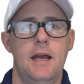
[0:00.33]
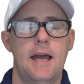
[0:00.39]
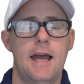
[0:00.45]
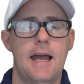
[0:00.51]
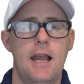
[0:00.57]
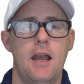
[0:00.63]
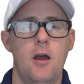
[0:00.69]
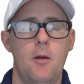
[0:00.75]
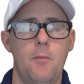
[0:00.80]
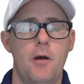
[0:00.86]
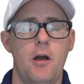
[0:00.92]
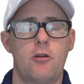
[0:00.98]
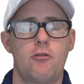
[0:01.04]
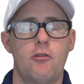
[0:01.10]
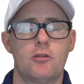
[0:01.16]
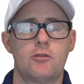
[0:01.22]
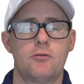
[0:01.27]
Hello,
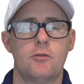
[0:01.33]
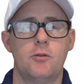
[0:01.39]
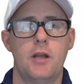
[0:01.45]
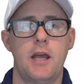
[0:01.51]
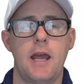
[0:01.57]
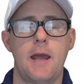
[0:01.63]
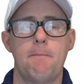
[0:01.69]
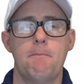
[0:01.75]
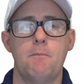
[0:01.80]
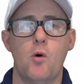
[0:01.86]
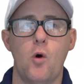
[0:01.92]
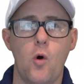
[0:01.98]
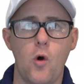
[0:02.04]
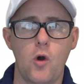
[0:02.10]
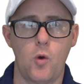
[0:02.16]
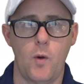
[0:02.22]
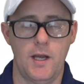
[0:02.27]
Mark Crossfield here.
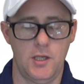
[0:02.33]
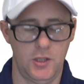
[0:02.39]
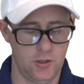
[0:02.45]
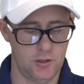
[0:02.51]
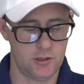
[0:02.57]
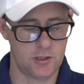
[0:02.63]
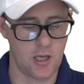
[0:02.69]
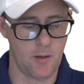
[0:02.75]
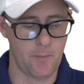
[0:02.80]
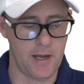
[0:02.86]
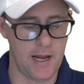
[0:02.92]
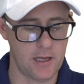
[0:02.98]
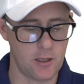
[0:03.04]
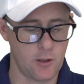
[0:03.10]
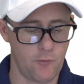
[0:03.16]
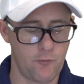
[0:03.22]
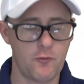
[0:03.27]
More questions coming
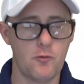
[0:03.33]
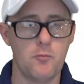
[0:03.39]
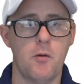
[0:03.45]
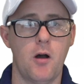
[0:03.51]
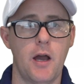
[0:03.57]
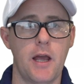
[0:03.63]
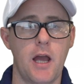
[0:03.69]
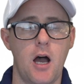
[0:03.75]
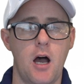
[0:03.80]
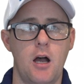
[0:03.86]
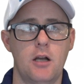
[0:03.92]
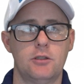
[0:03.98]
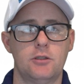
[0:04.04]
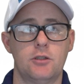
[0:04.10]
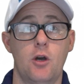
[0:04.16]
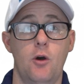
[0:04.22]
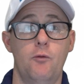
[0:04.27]
at you through my
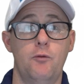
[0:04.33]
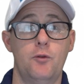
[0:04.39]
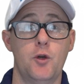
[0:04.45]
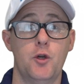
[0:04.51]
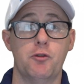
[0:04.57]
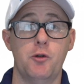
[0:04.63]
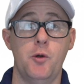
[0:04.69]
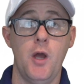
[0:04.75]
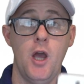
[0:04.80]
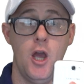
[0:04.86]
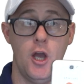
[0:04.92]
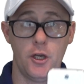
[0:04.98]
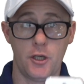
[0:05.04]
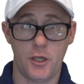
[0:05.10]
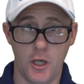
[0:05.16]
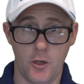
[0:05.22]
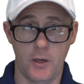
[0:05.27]
AskGolfGuru
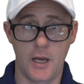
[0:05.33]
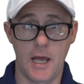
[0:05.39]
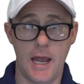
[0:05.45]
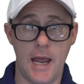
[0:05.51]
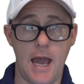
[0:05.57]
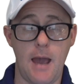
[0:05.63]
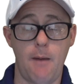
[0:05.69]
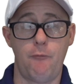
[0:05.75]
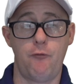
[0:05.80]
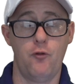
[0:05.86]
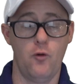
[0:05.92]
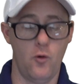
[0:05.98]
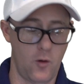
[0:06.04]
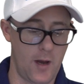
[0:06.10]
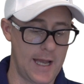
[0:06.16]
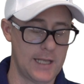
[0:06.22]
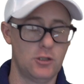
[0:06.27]
Q&A app
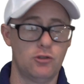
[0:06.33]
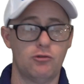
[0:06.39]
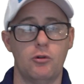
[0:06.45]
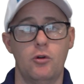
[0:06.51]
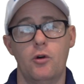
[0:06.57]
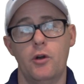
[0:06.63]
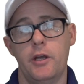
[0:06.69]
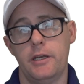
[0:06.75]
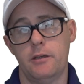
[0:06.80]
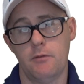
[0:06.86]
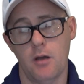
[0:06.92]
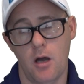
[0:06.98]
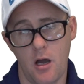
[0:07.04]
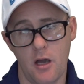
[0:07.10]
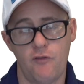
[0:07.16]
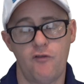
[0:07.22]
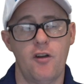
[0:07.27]
for Android,
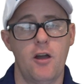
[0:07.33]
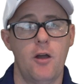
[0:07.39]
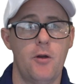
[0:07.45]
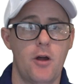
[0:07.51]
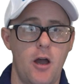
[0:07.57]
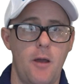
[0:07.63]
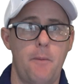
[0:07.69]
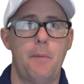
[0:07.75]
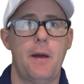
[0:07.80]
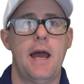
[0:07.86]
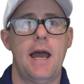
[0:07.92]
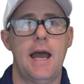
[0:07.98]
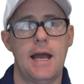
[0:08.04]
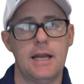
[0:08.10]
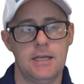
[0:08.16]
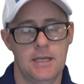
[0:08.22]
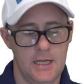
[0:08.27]
iPhone,
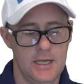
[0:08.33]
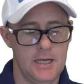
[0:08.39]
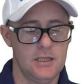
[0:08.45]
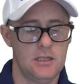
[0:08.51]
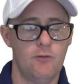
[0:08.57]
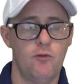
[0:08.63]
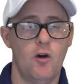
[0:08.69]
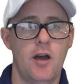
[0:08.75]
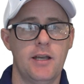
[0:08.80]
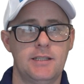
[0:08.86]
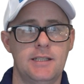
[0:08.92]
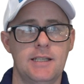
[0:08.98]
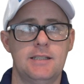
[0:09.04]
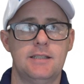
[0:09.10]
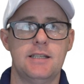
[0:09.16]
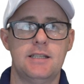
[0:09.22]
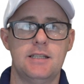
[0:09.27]
iPad
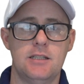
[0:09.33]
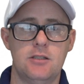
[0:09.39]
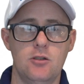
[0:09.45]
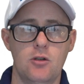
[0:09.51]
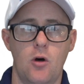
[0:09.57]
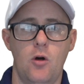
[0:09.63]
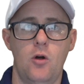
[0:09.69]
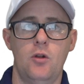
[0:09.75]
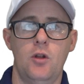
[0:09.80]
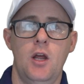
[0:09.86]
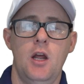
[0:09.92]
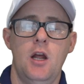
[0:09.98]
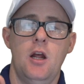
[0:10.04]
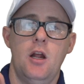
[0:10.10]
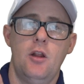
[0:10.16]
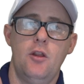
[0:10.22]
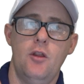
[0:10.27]
devices. This is
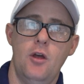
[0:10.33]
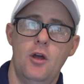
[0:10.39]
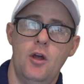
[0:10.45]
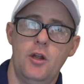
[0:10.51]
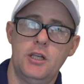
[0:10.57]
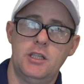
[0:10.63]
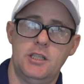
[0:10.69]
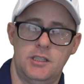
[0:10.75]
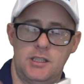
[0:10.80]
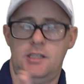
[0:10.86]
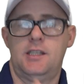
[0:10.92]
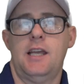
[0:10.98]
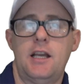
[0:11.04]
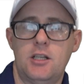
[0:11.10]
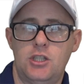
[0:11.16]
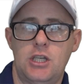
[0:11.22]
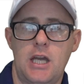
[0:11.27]
the
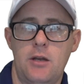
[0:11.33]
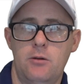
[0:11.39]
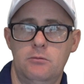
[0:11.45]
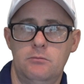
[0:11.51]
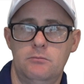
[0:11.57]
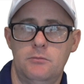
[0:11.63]
second channel.